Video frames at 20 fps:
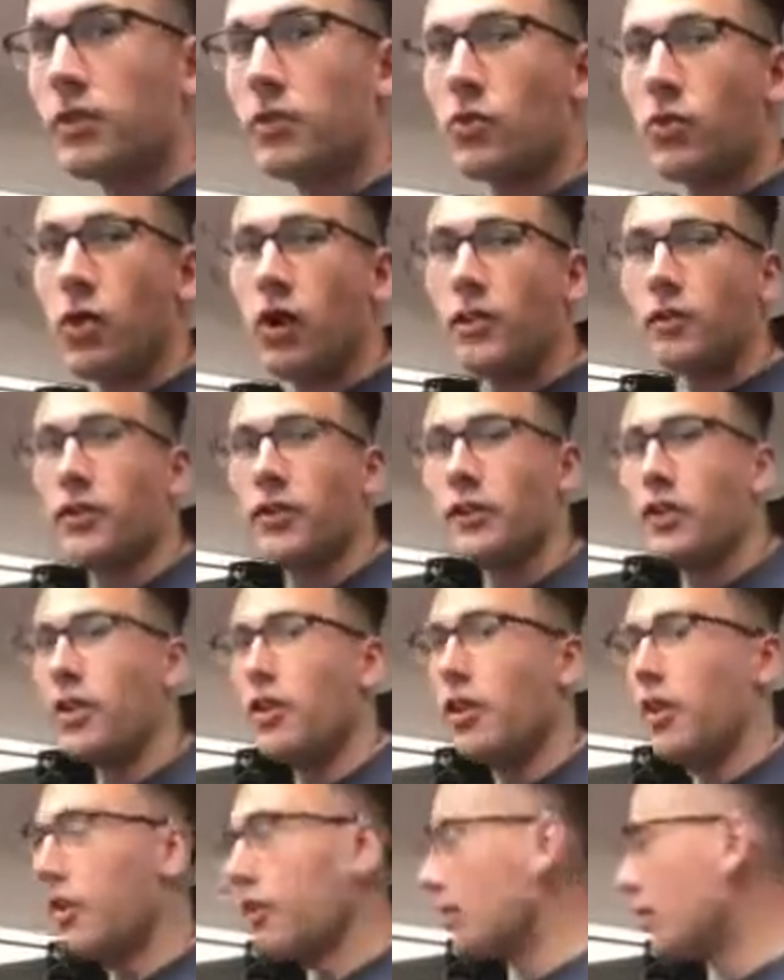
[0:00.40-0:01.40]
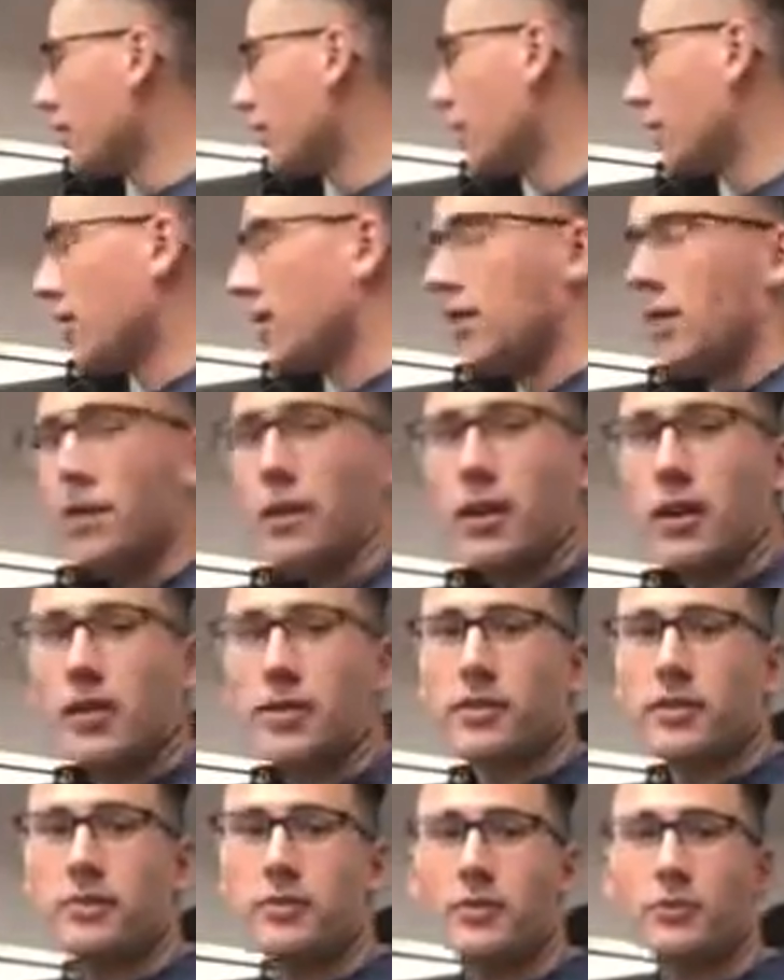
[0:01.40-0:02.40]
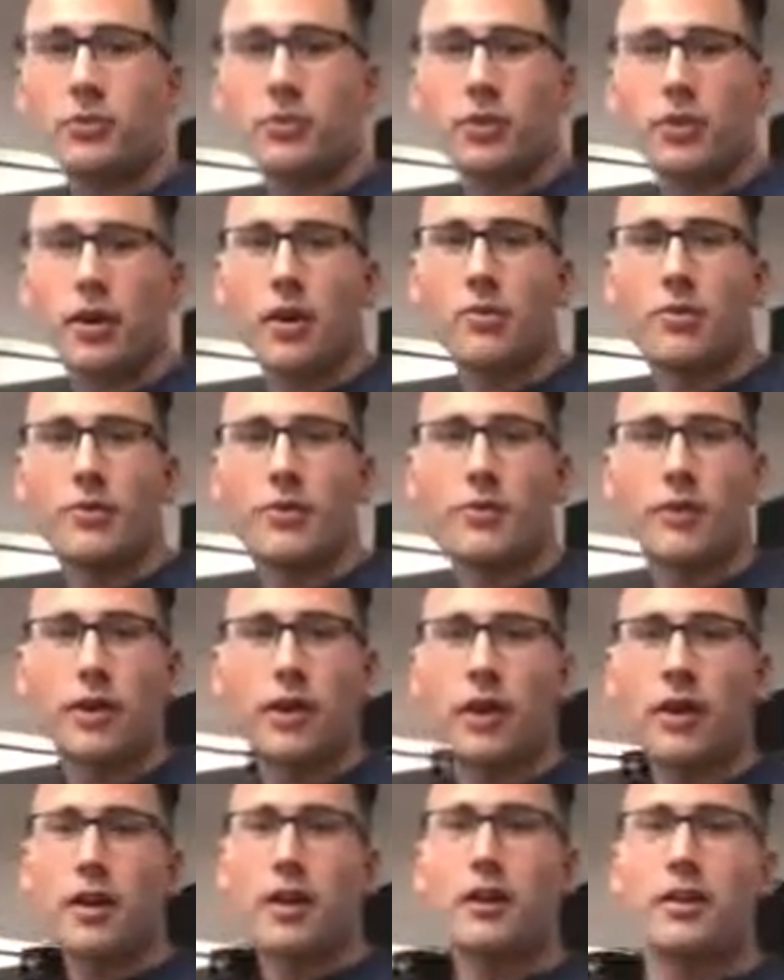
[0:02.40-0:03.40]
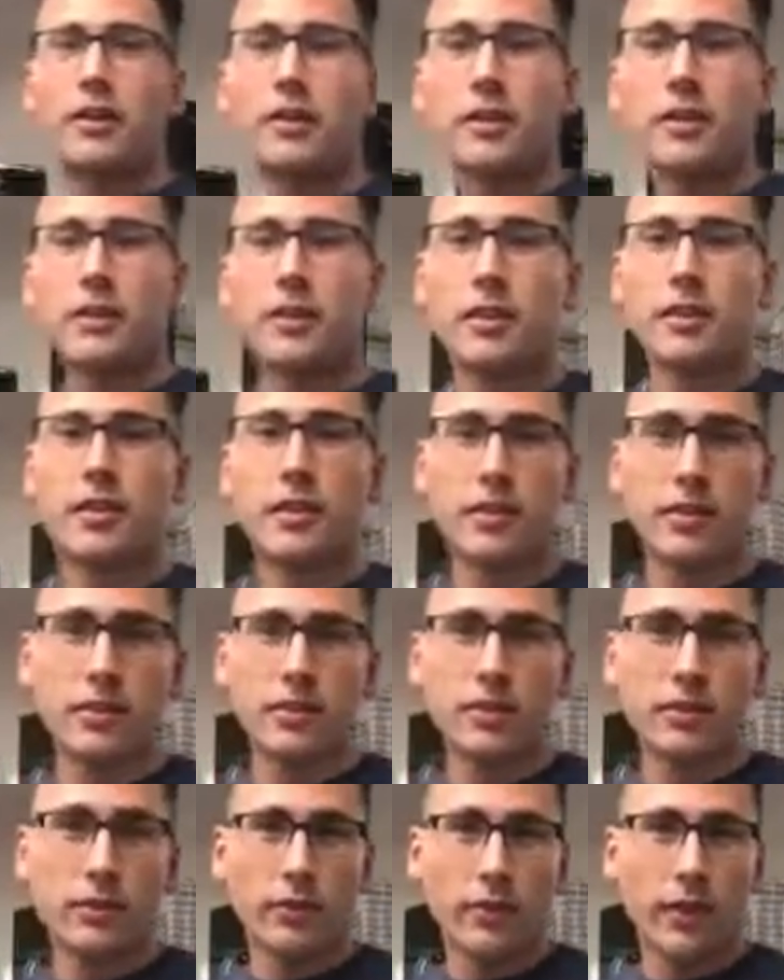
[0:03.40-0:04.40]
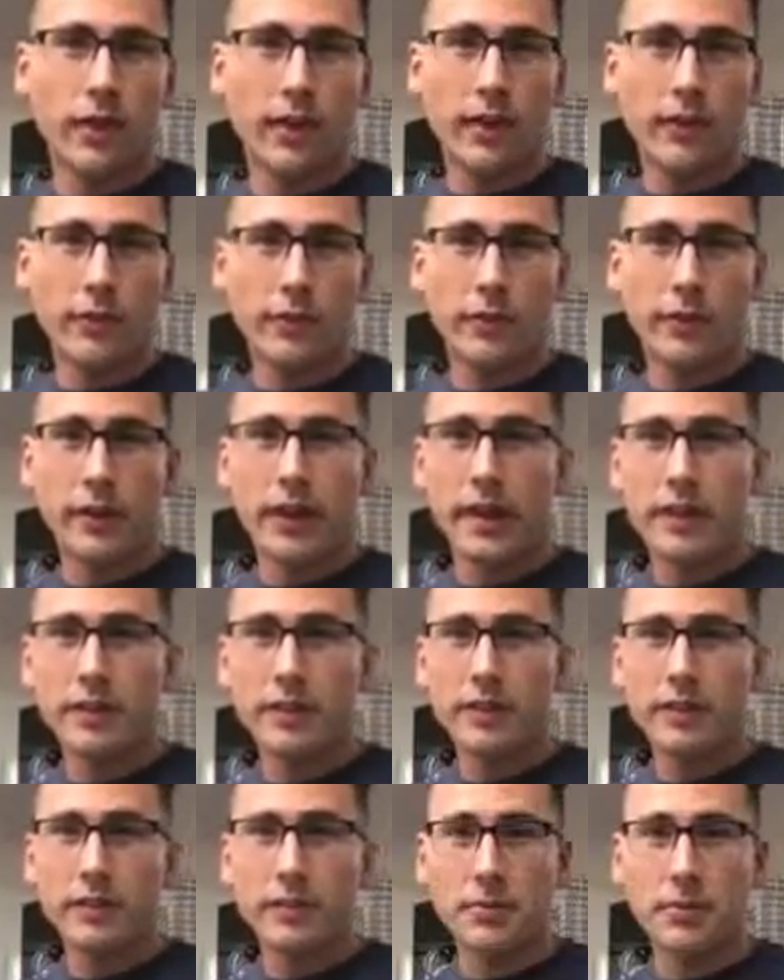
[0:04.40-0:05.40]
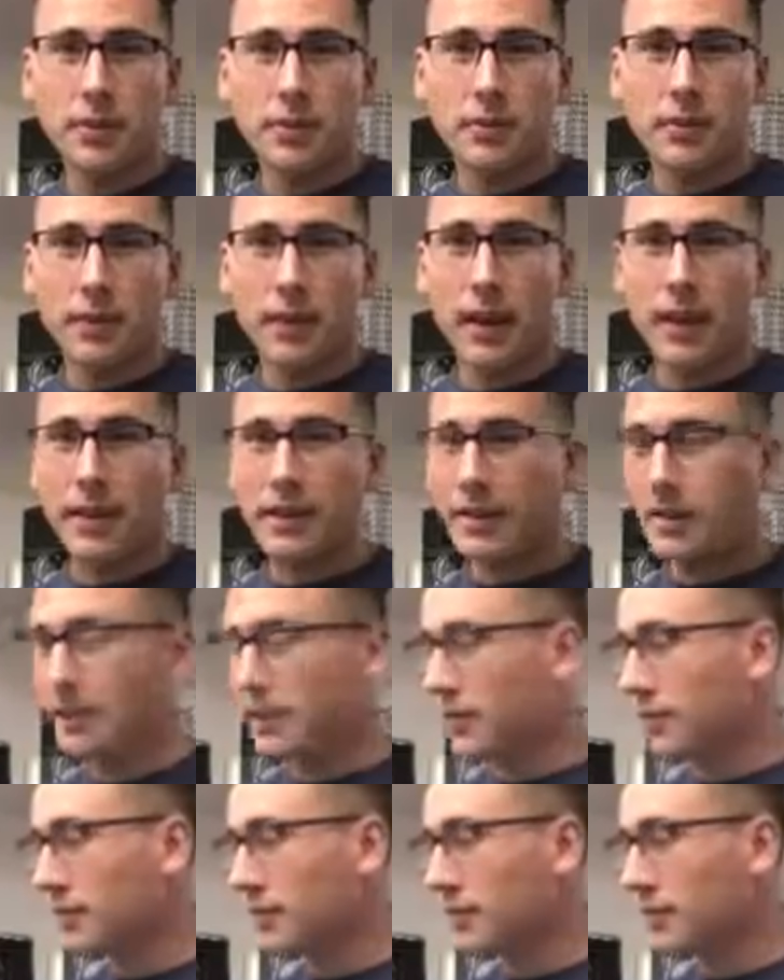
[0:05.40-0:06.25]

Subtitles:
It's quite often than not, I'm asked, would I prefer to have had everything handed to me on a plate?